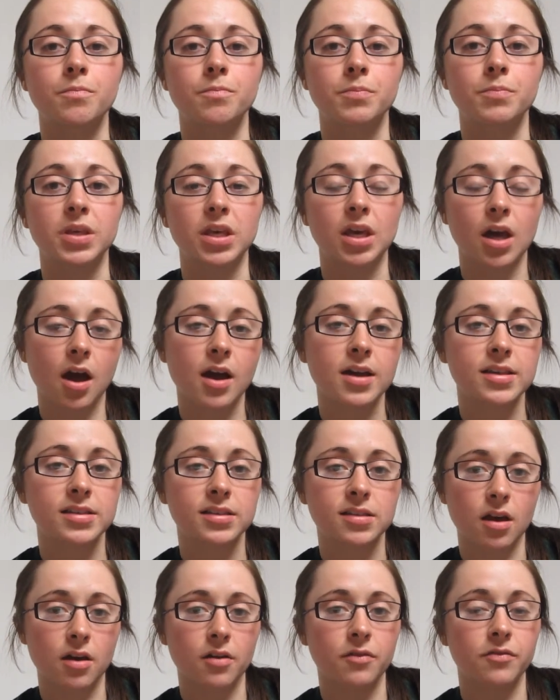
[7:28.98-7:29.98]

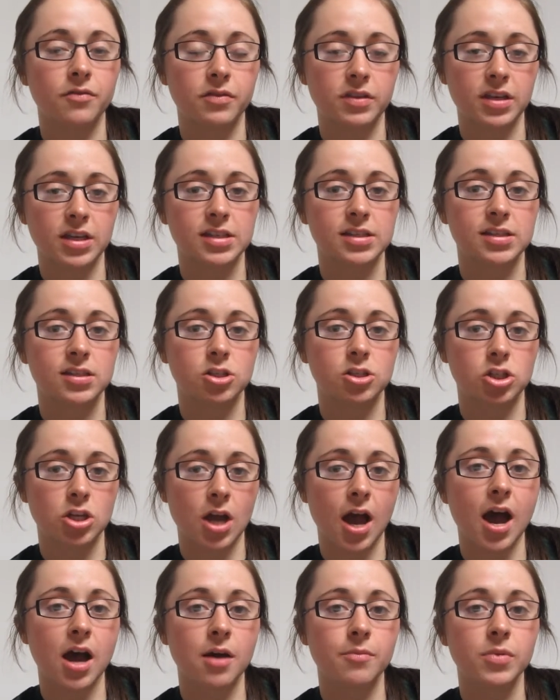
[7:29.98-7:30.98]
because of this
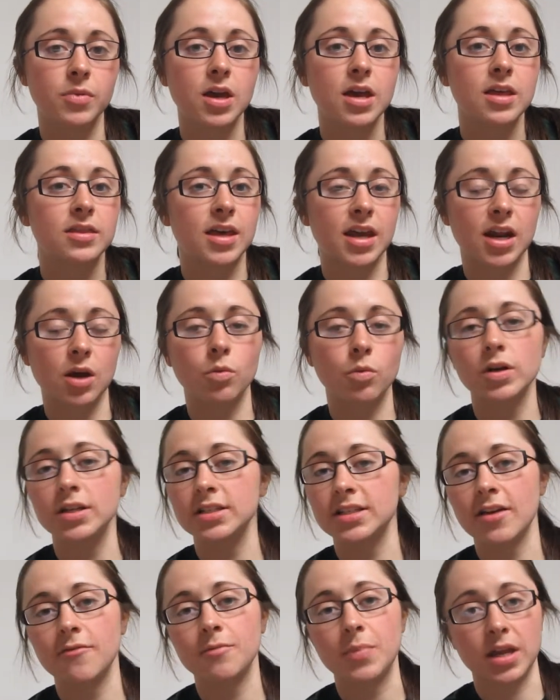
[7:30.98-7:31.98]
job that I
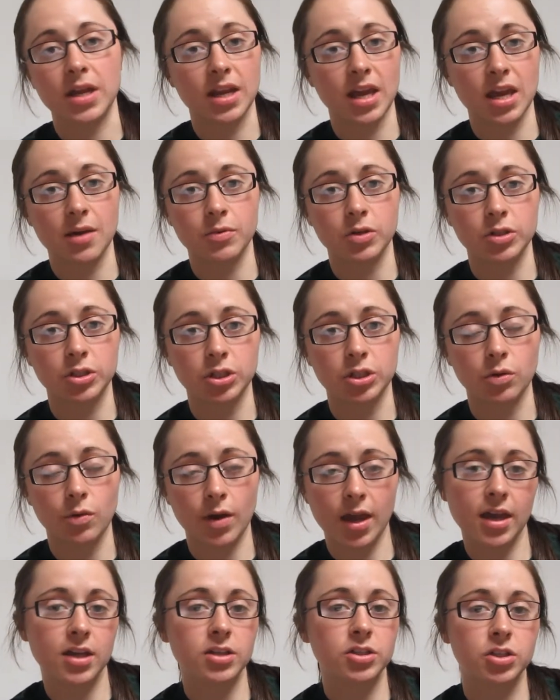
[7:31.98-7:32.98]
wouldn't have been able
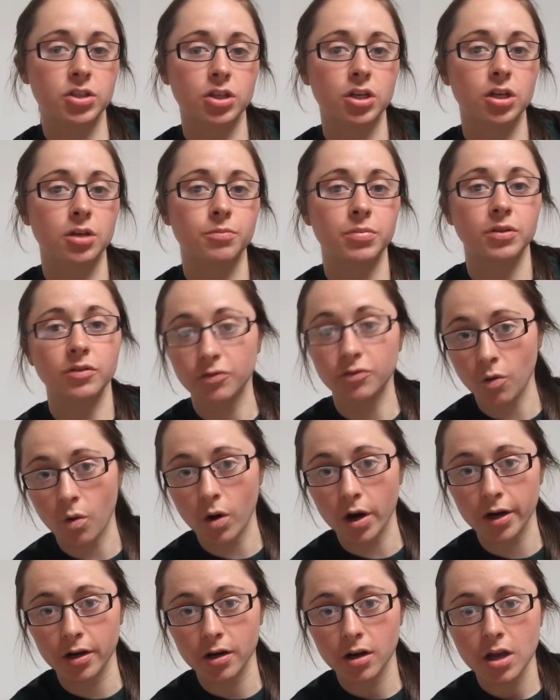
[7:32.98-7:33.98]
to answer
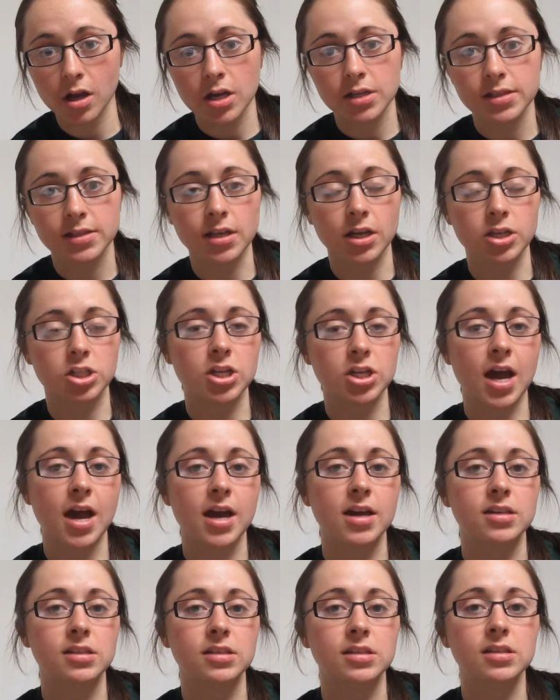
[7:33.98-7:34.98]
before, such
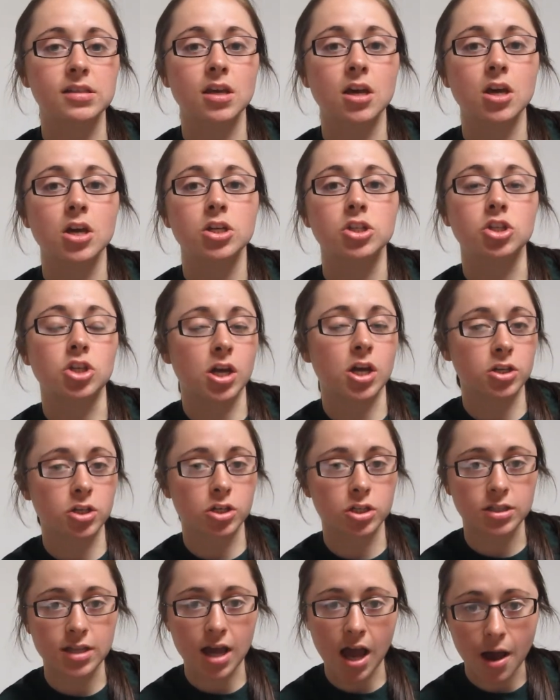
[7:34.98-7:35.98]
as
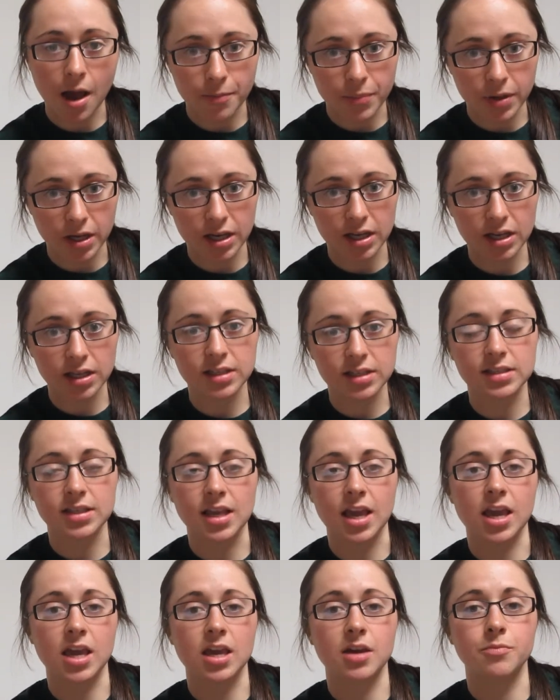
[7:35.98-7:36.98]
gendered topics
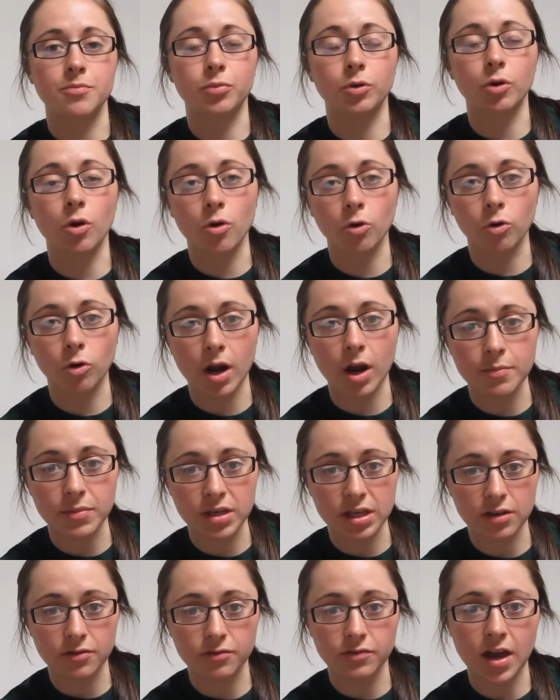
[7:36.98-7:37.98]
and
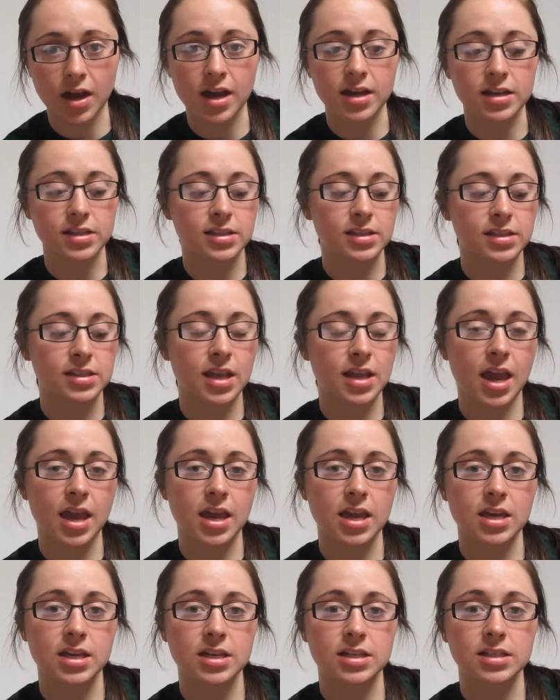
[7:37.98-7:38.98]
programming events
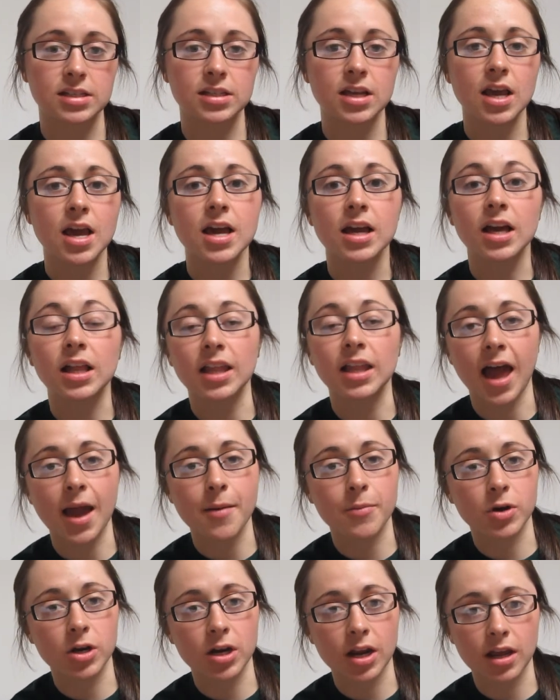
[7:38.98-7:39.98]
and
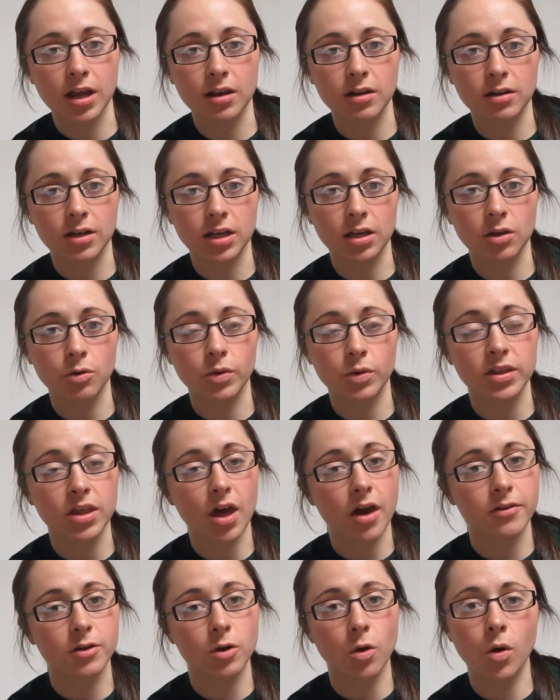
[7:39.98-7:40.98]
collaborating with
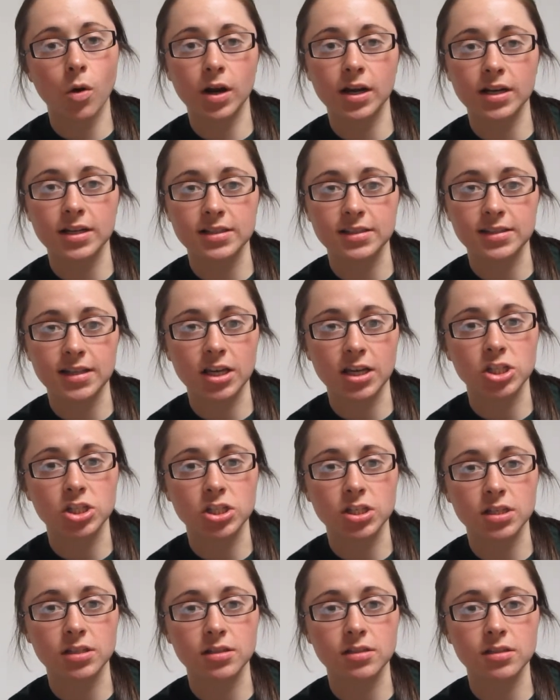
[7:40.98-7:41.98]
other
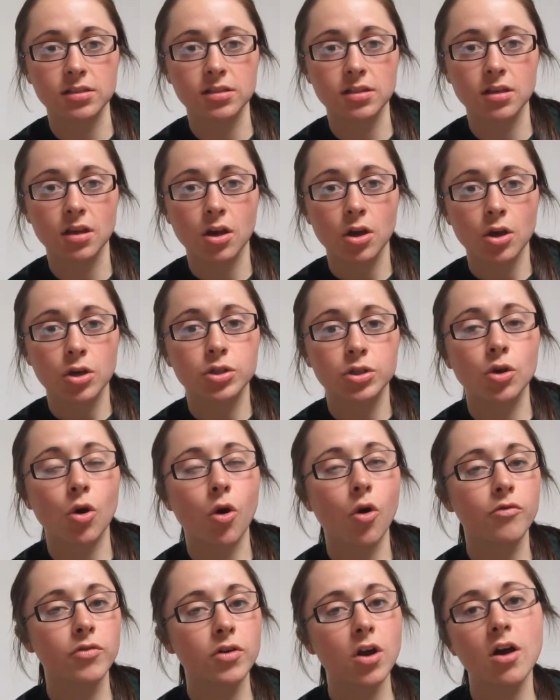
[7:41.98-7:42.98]
organizations.
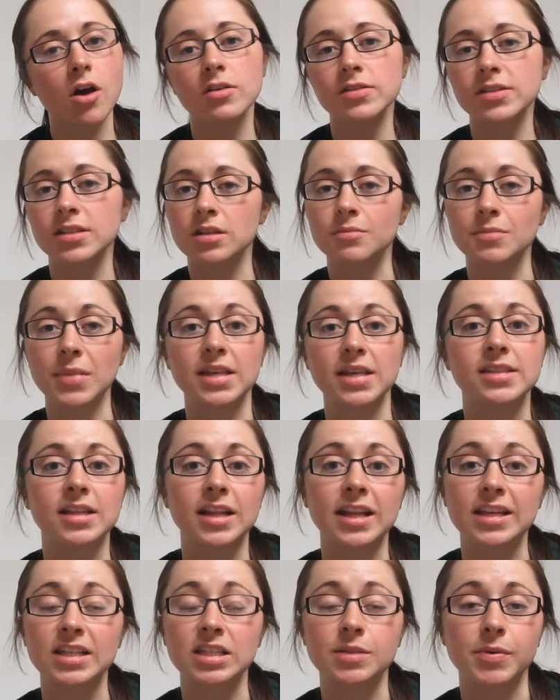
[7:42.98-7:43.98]
So overall, it's an
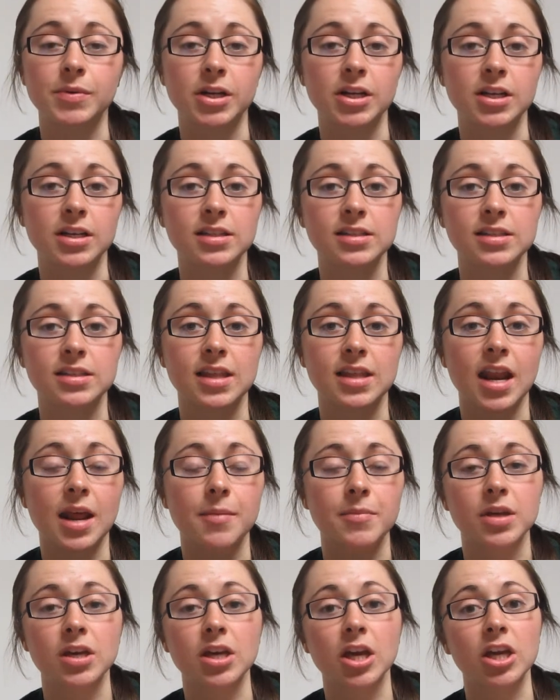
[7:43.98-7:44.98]
amazing experience that
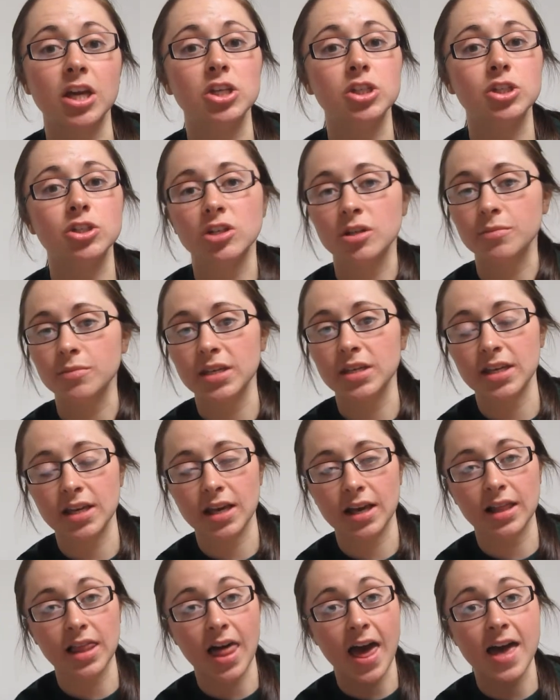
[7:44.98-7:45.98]
I'm
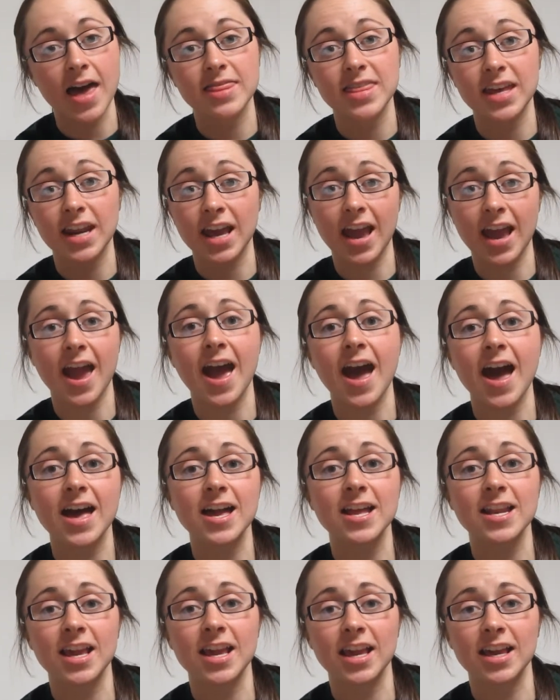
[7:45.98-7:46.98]
extremely glad that I
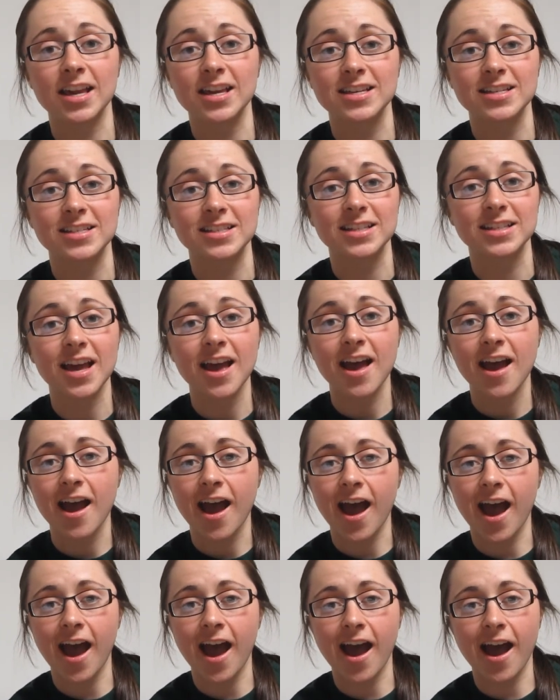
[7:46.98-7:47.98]
had, and
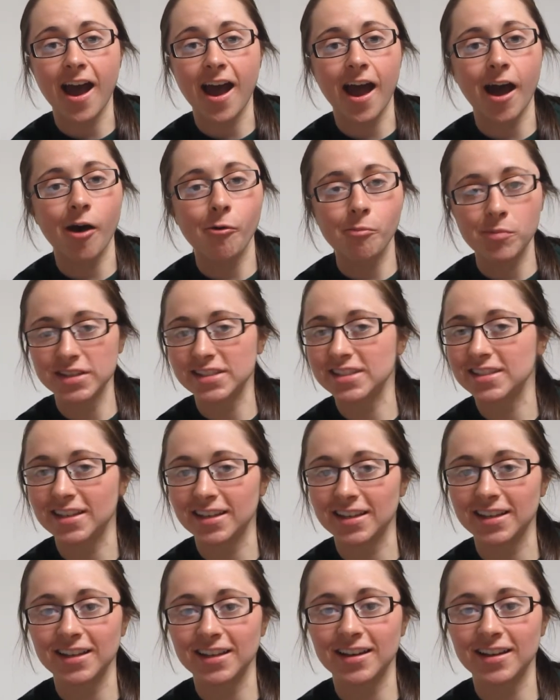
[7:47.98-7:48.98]
I'll miss
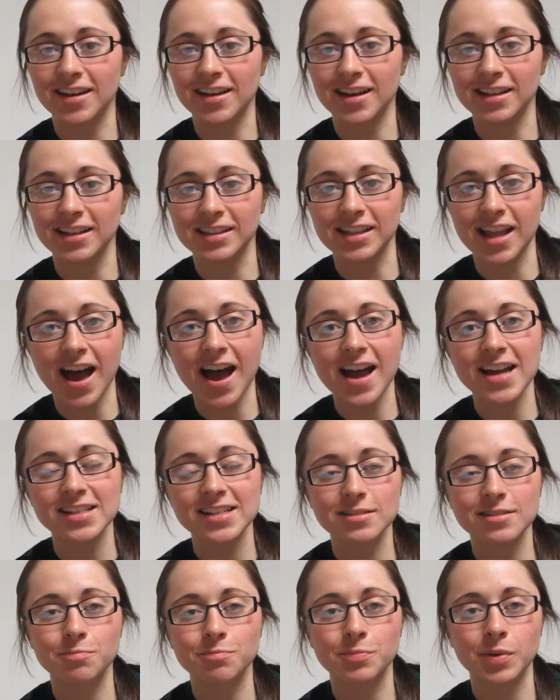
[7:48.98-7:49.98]
it a
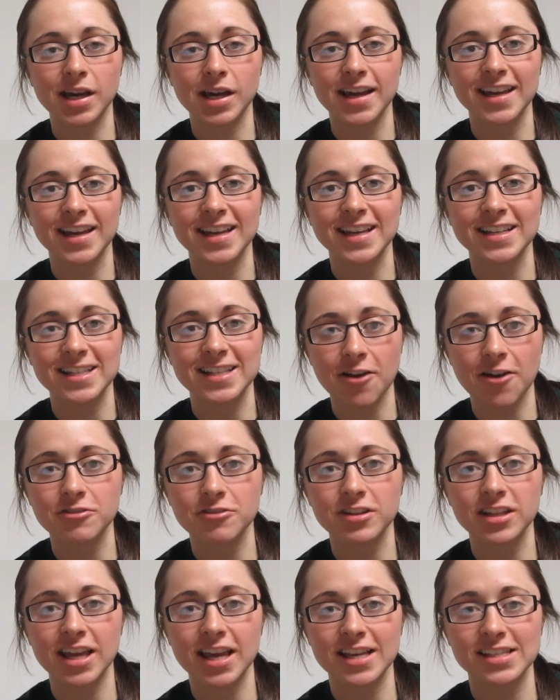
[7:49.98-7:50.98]
lot, but it
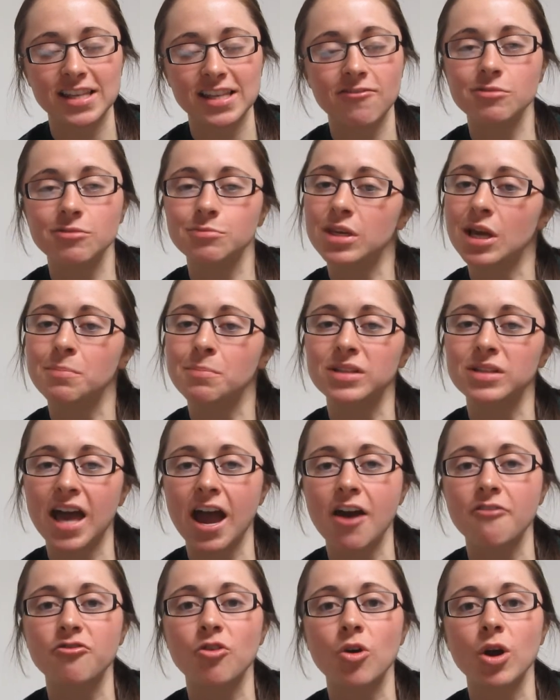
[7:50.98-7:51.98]
definitely has given me a
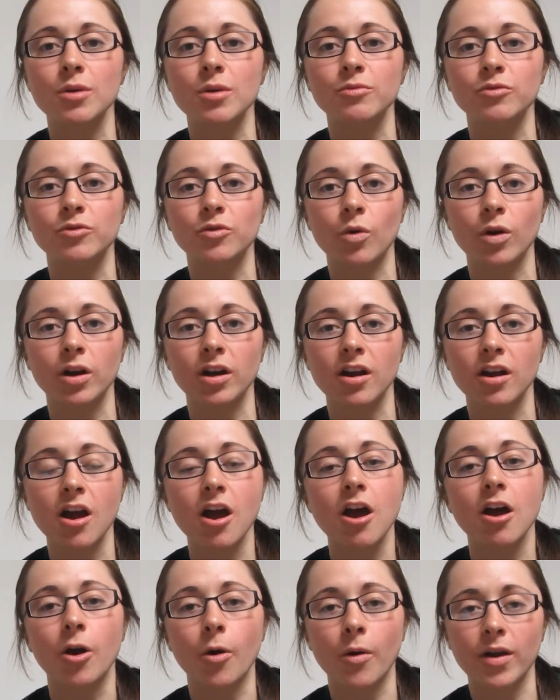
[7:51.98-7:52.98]
platform for
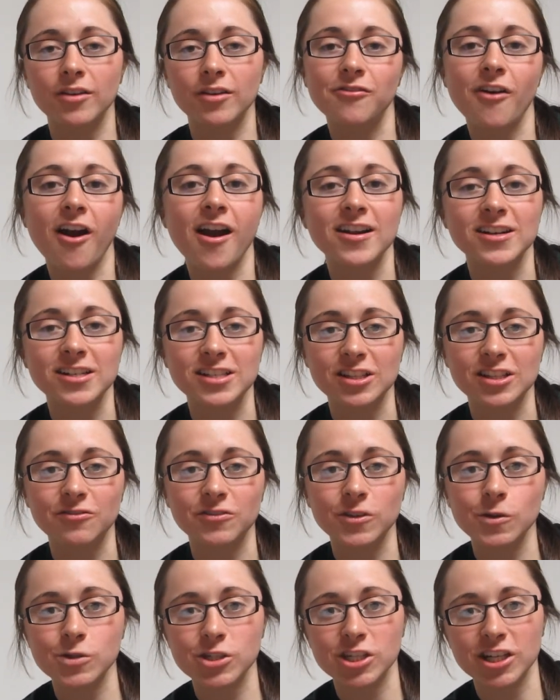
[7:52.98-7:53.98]
going far into the
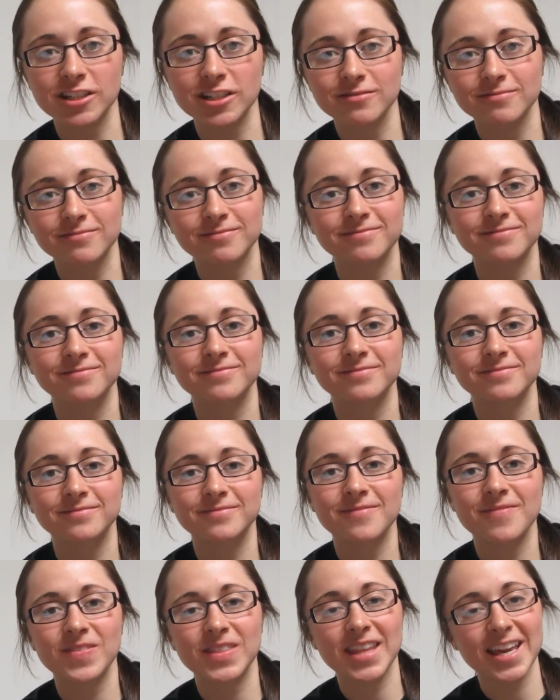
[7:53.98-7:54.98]
future.
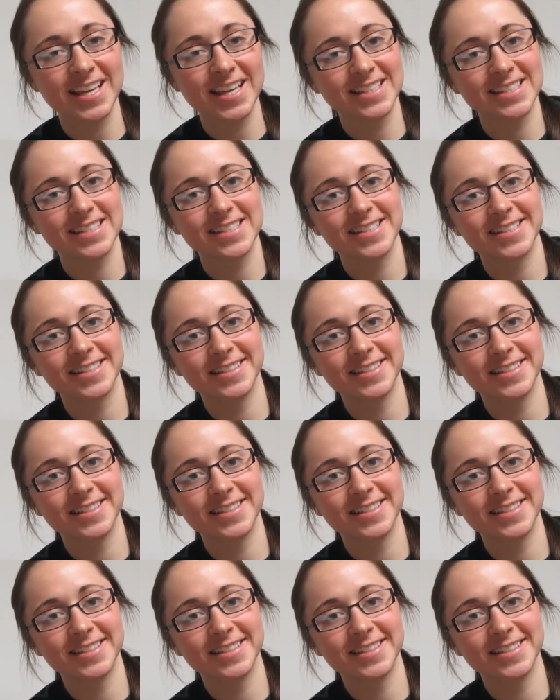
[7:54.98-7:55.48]
Thanks.